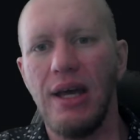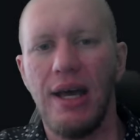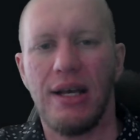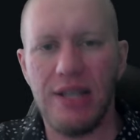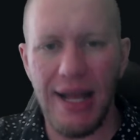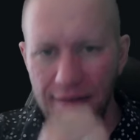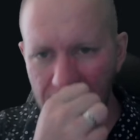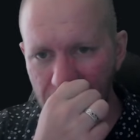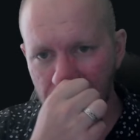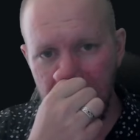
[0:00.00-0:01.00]
So I'd love
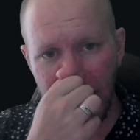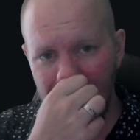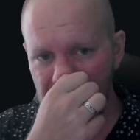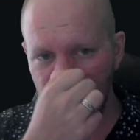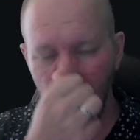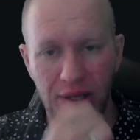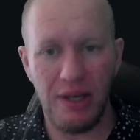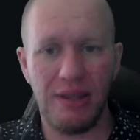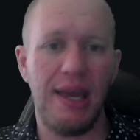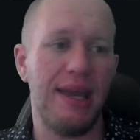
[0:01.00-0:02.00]
to hear from you guys as to what
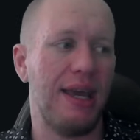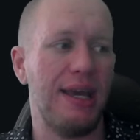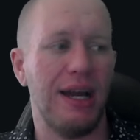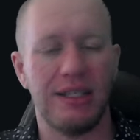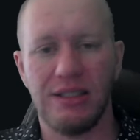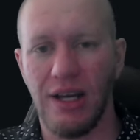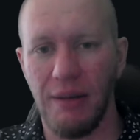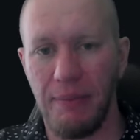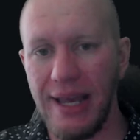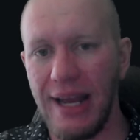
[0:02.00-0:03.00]
you think. Are you going
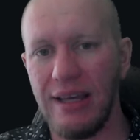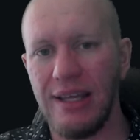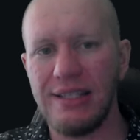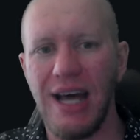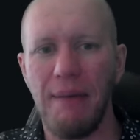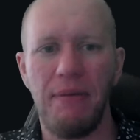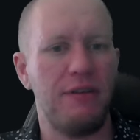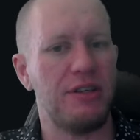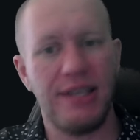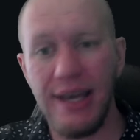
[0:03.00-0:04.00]
to pick any of these up? Have
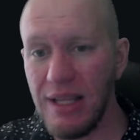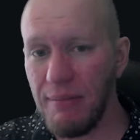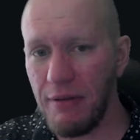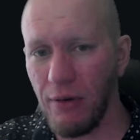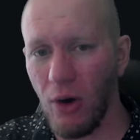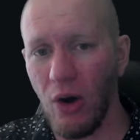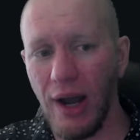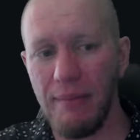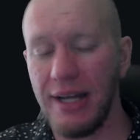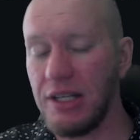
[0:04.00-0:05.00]
you seen them
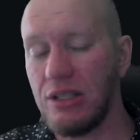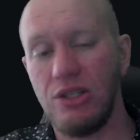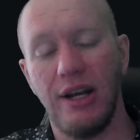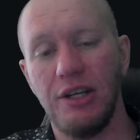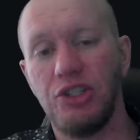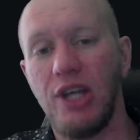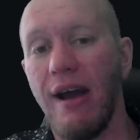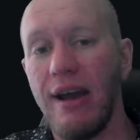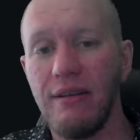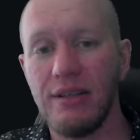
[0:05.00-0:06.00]
before? Am I just, you know,
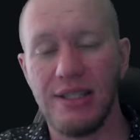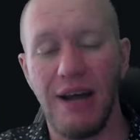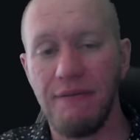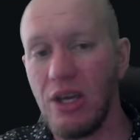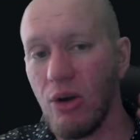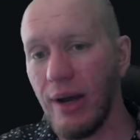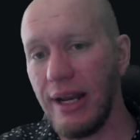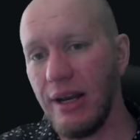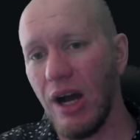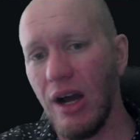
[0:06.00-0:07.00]
sharing stuff that you
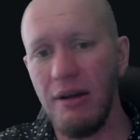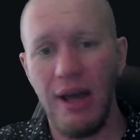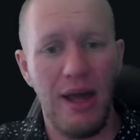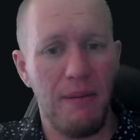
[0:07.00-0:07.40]
already know?